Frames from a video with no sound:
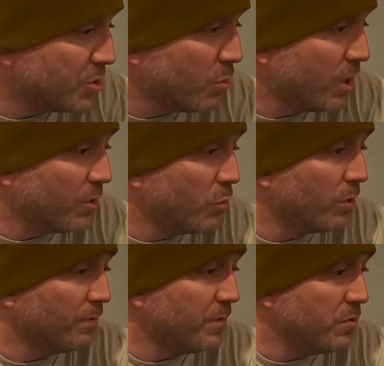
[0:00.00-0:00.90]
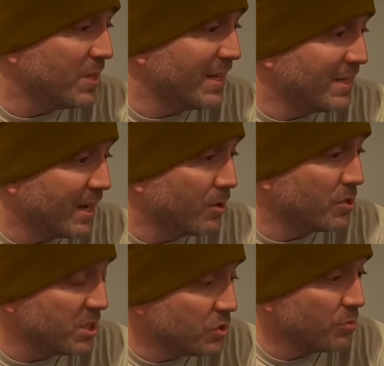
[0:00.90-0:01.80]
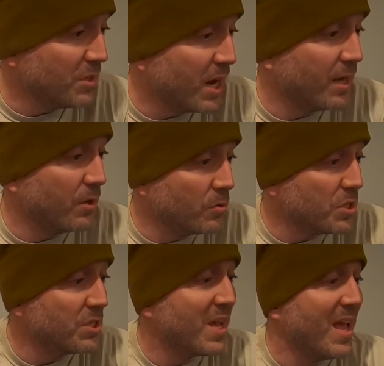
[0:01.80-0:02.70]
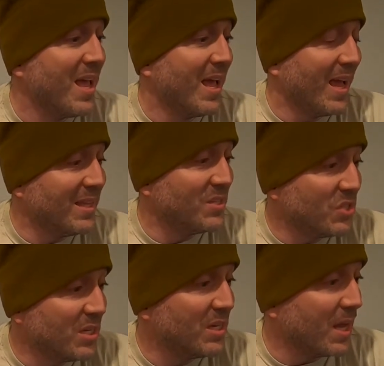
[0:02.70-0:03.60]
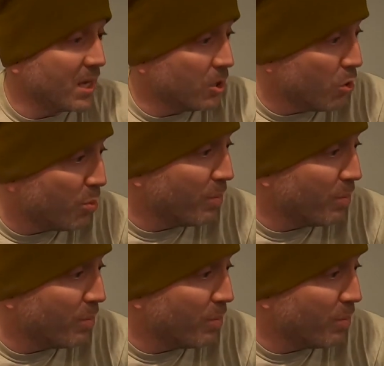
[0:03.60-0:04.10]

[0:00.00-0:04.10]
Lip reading: the way the world views a Down syndrome diagnosis and send a global